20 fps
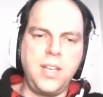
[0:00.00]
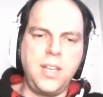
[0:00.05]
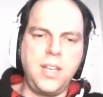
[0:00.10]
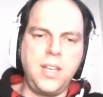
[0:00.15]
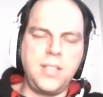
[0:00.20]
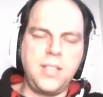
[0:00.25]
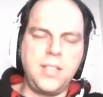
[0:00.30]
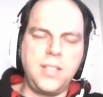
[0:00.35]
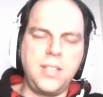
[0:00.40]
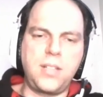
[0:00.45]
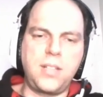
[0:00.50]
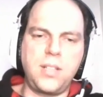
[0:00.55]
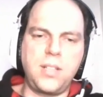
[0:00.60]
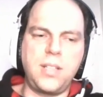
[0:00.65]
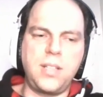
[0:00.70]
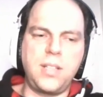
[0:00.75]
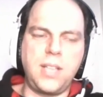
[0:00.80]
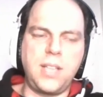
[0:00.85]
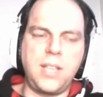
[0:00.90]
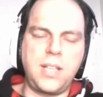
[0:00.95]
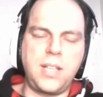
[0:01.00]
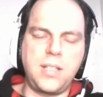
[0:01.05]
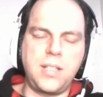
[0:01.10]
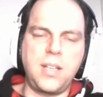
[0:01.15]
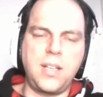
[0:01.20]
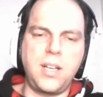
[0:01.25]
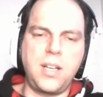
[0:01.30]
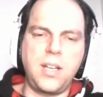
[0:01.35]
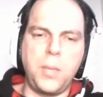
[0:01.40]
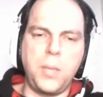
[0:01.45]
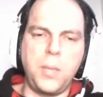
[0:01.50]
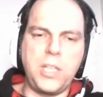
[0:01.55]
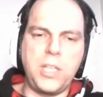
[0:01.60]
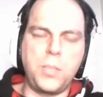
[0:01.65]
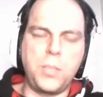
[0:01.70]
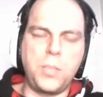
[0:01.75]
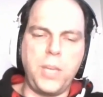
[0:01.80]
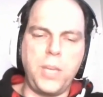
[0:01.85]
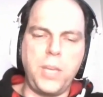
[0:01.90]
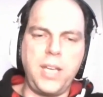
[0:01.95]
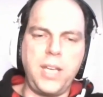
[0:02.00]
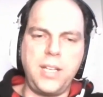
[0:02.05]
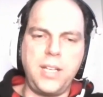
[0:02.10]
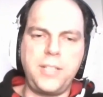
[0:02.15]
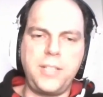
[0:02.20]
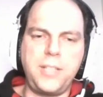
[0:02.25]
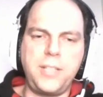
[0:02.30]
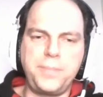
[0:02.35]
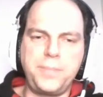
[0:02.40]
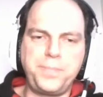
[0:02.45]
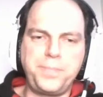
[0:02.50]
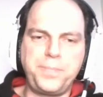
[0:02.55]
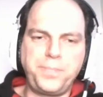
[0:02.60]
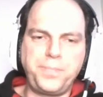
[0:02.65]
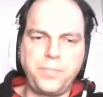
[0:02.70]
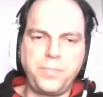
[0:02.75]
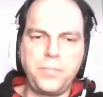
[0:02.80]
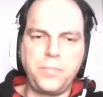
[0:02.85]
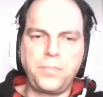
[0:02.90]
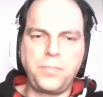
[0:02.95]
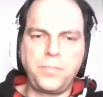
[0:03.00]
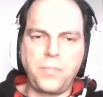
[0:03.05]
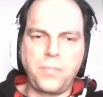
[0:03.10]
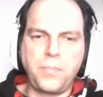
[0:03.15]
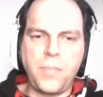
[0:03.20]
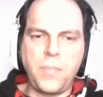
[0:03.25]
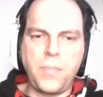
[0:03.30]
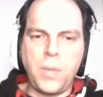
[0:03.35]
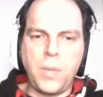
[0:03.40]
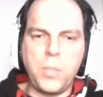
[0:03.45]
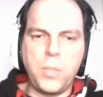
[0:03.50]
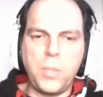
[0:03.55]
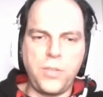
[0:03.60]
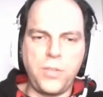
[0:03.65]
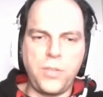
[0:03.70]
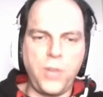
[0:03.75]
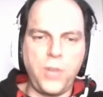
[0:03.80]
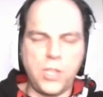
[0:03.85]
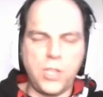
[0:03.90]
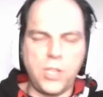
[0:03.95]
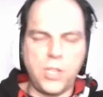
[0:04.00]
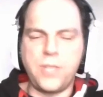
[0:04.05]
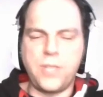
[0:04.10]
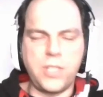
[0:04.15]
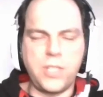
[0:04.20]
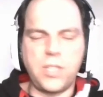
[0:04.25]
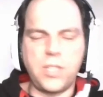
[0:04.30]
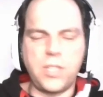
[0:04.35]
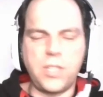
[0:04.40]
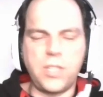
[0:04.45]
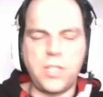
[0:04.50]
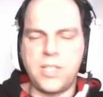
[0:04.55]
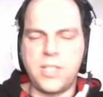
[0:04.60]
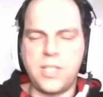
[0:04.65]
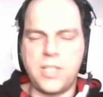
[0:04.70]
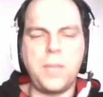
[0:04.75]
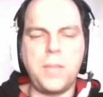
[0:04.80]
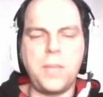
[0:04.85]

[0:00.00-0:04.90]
that uh, that uh, come into play here. Okay. But the philosophies are the same